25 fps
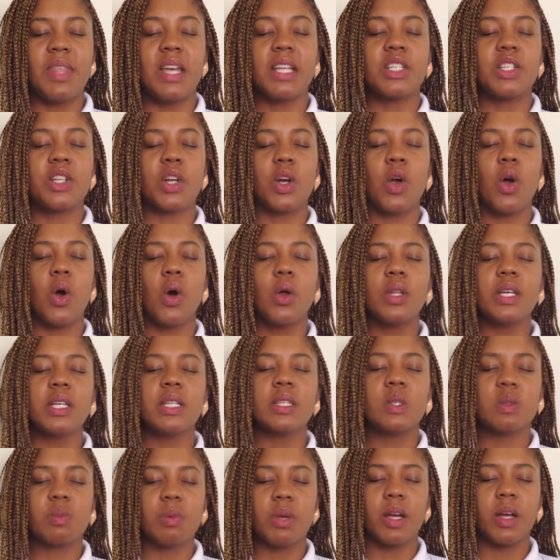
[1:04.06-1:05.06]
That your Holy
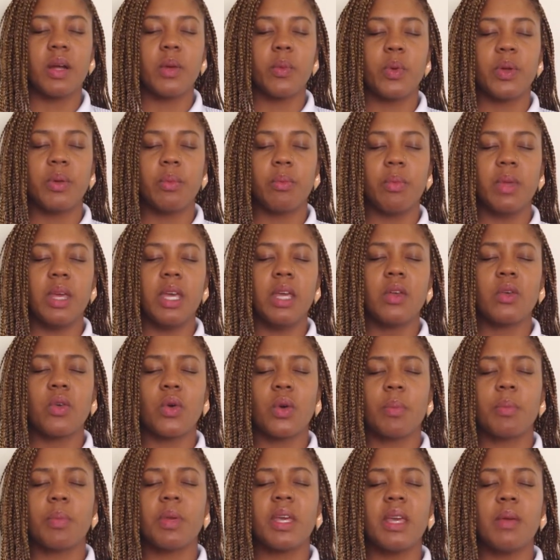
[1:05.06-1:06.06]
Spirit would meet
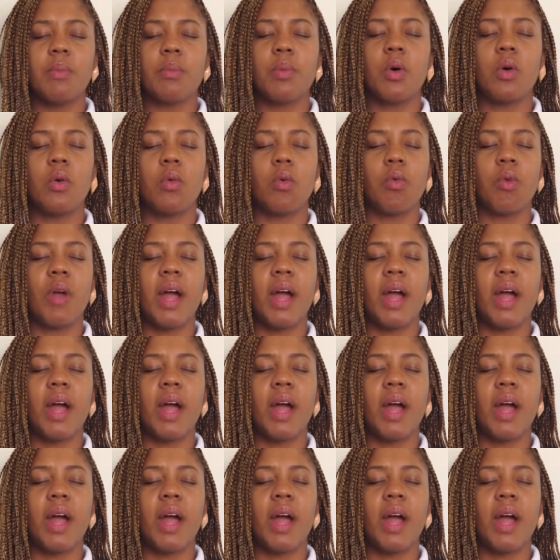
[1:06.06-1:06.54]
your people